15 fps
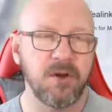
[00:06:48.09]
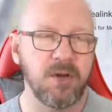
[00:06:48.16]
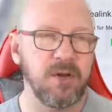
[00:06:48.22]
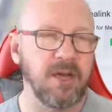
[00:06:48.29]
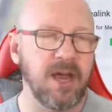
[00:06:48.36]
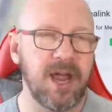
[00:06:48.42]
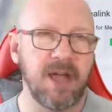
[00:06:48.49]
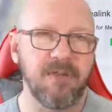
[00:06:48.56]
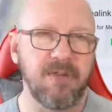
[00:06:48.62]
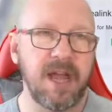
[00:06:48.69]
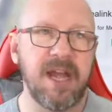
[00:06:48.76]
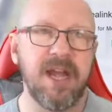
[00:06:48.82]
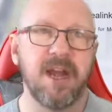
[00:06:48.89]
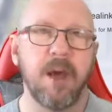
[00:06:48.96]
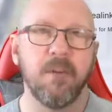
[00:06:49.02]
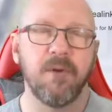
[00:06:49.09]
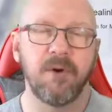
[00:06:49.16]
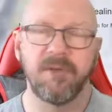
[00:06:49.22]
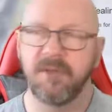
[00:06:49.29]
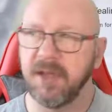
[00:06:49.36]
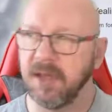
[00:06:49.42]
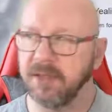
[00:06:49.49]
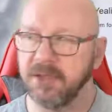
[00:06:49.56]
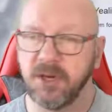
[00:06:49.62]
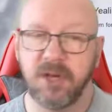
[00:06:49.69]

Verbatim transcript: You could have any number of things.